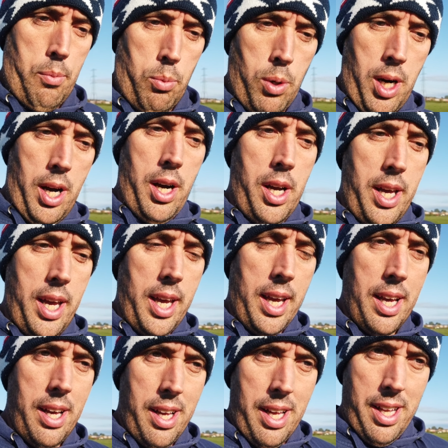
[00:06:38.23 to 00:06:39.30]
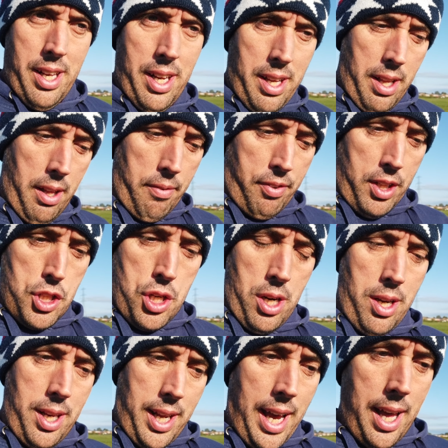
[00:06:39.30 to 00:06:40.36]
If I show
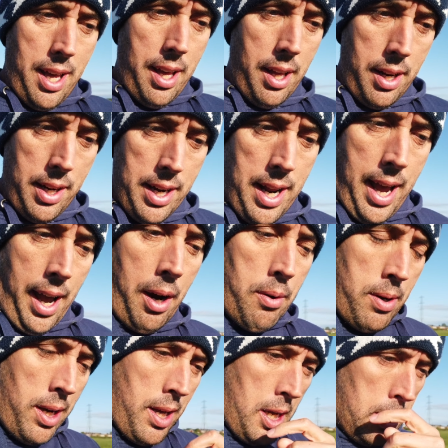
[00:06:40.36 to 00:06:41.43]
you that now,